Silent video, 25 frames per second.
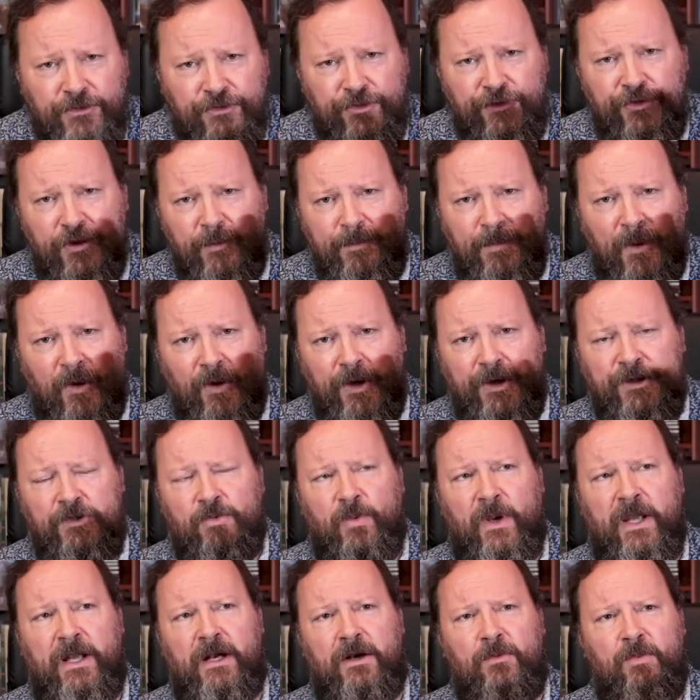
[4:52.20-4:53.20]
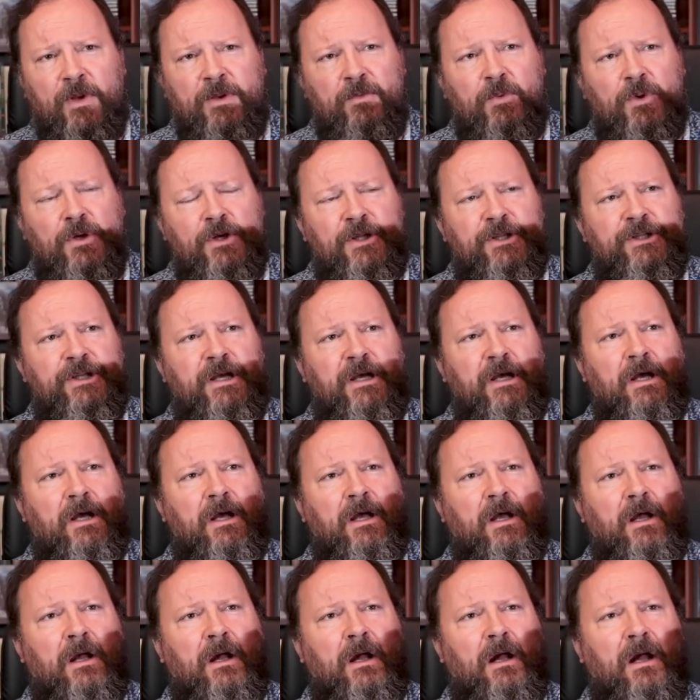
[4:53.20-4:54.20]
To the point where we would
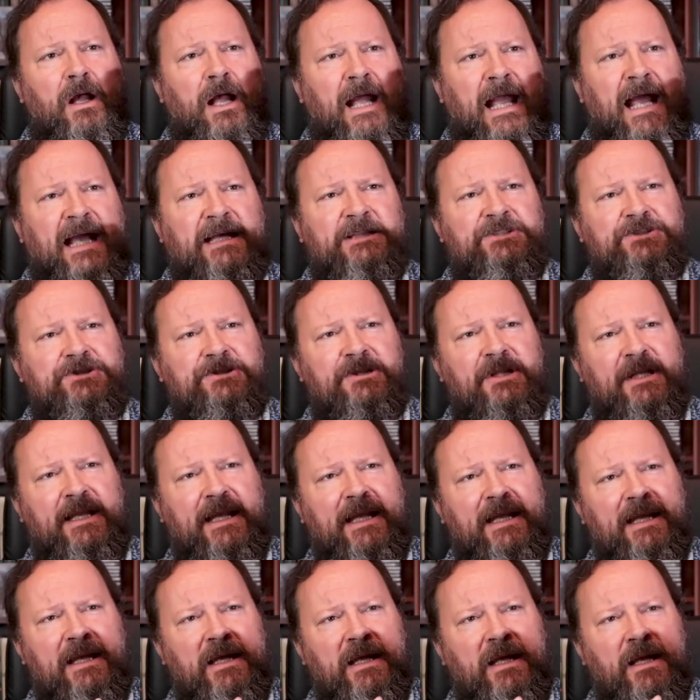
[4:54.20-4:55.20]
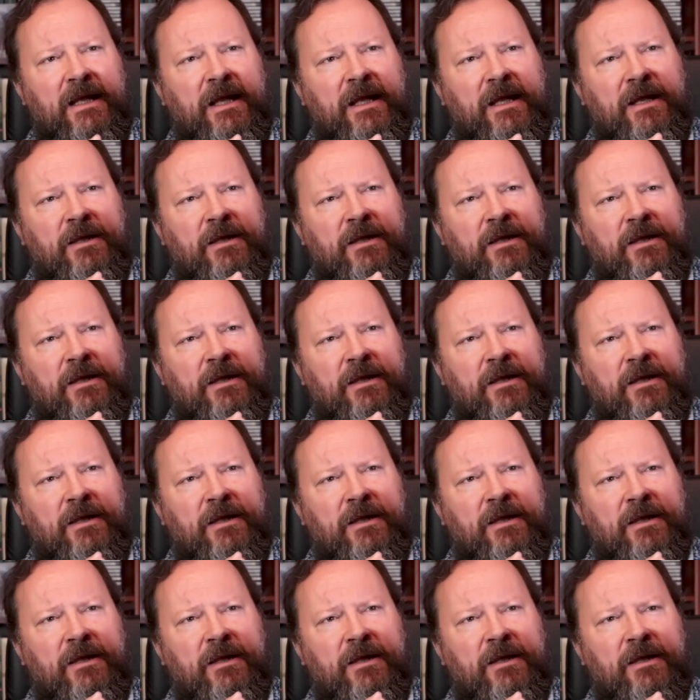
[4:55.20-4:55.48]
actually